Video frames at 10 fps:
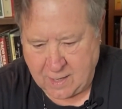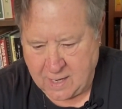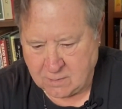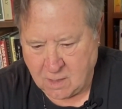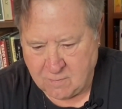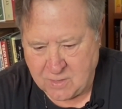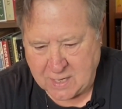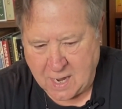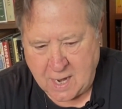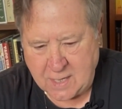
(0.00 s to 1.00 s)
I love the
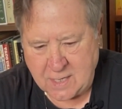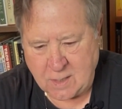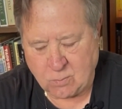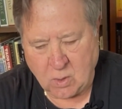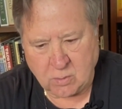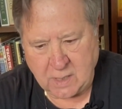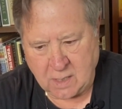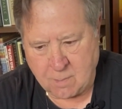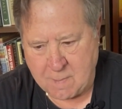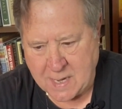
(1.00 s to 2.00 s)
guy. He wrote an
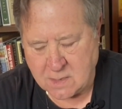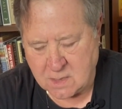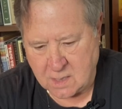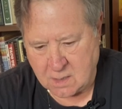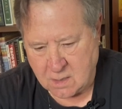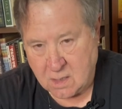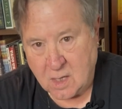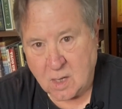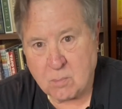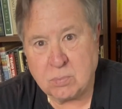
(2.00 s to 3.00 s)
amazing
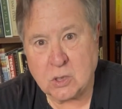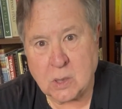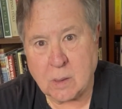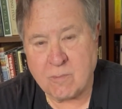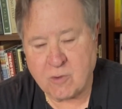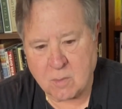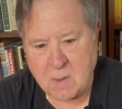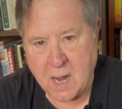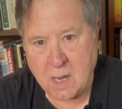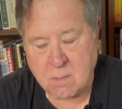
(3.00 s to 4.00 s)
blurb for
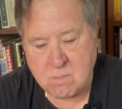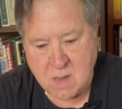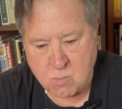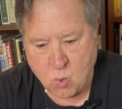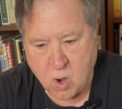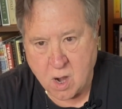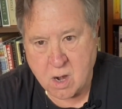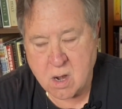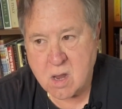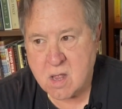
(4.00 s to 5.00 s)
my
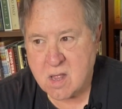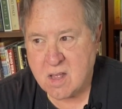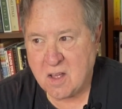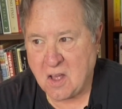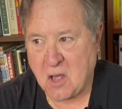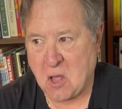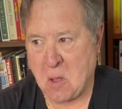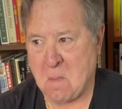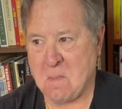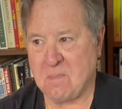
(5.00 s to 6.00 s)
memoir,
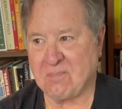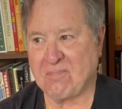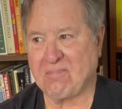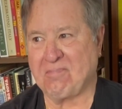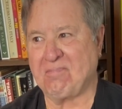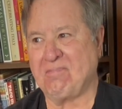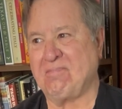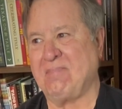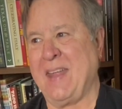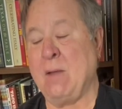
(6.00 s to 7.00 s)
and
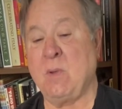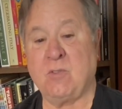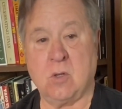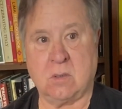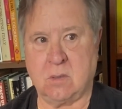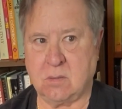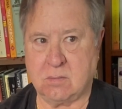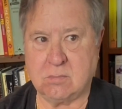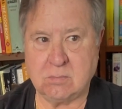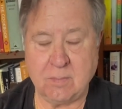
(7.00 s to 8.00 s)
we've cooked
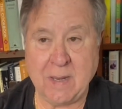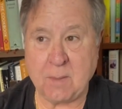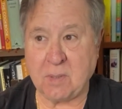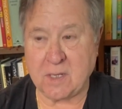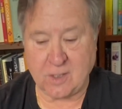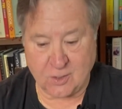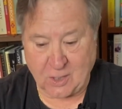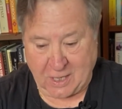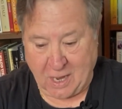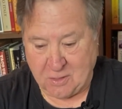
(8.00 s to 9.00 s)
in many places
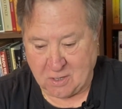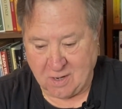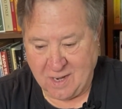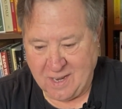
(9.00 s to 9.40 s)
together.